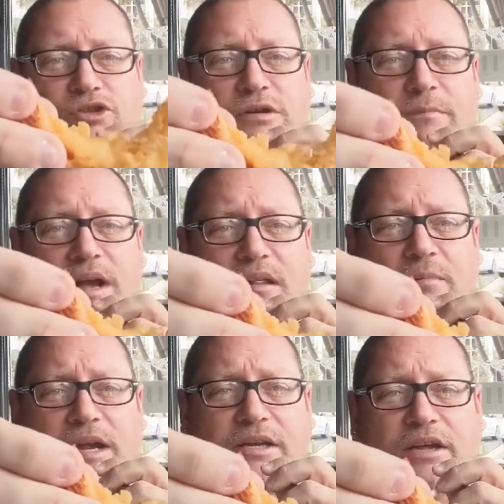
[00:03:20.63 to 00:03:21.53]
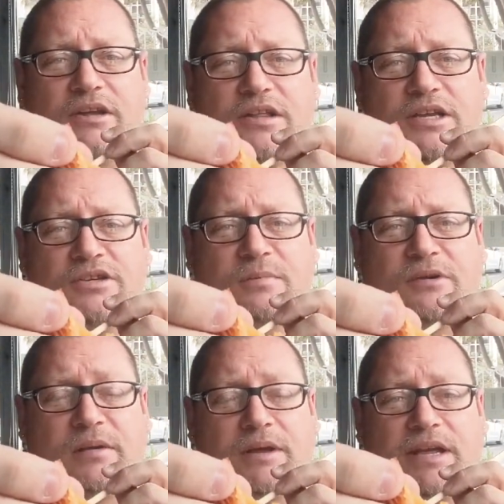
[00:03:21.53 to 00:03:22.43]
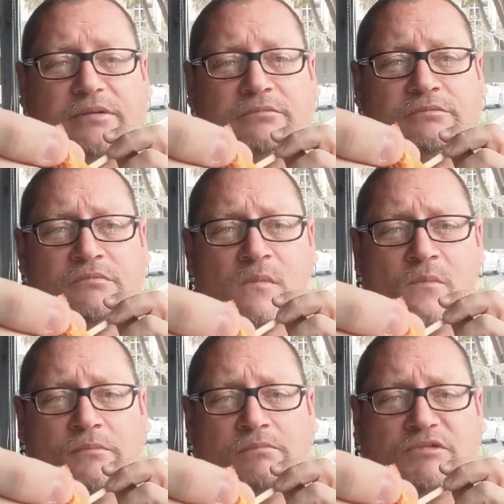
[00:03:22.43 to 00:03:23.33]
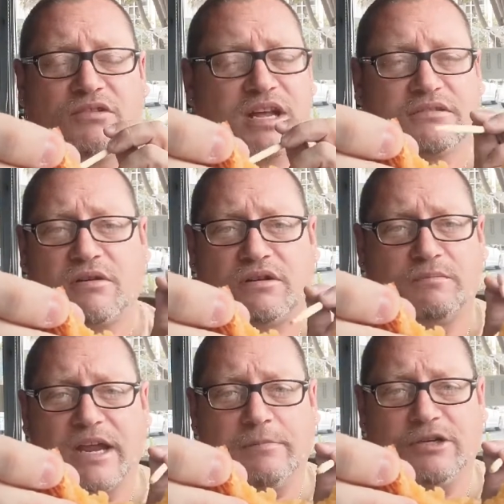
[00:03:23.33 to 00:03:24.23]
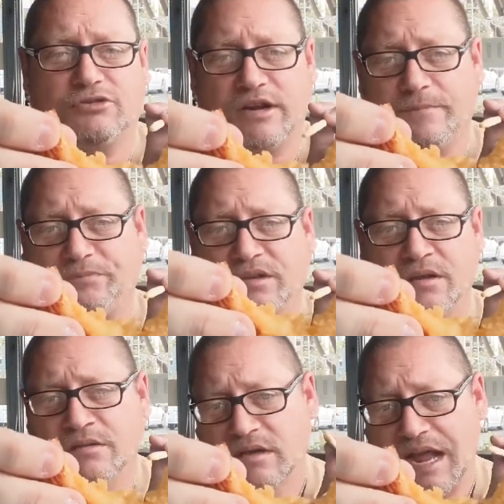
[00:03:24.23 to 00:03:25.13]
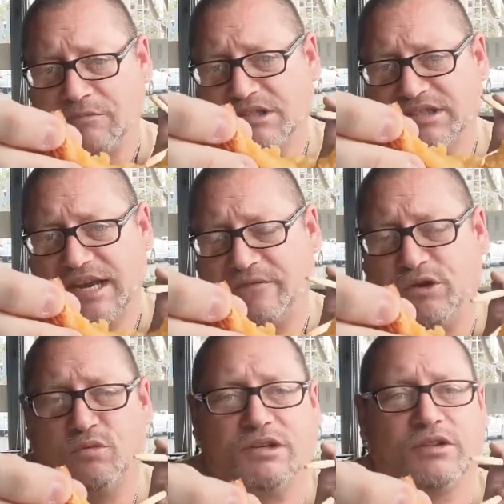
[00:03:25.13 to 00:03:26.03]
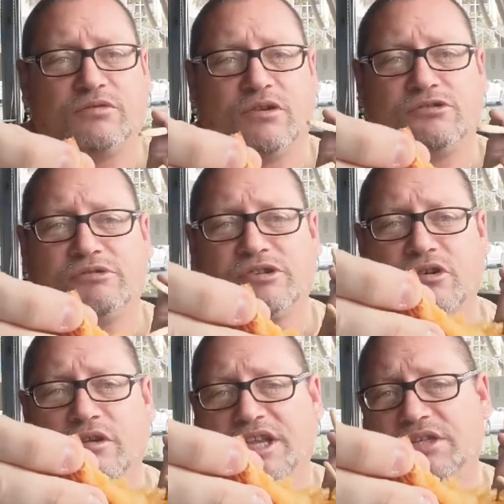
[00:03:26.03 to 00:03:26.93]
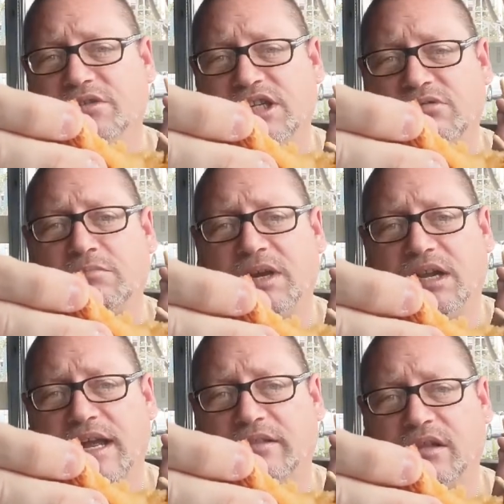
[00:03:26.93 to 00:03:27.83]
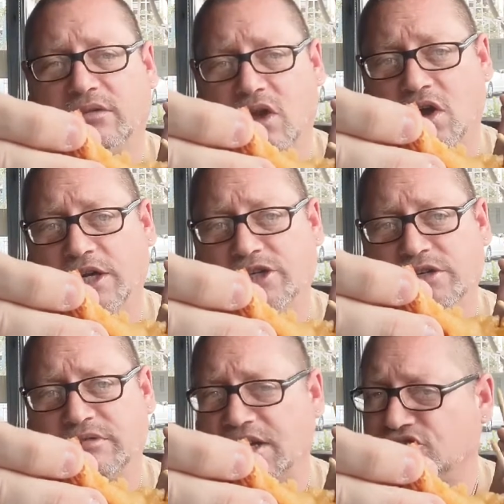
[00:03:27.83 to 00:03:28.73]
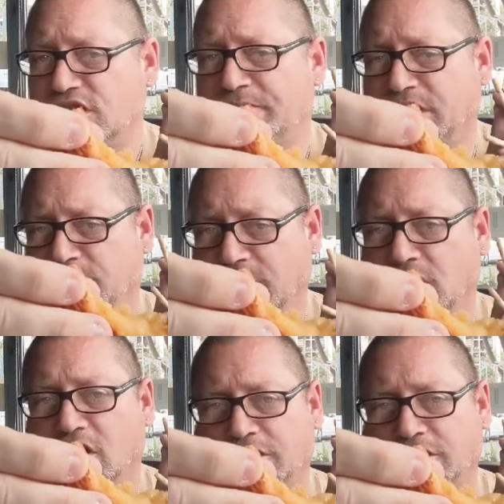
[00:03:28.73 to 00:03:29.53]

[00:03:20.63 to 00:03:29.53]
Shrimp jalapeno. Now these are pretty big. They're not the little baby shrimp. I would say if you went to the grocery store, these this would be like the large, not jumbo, but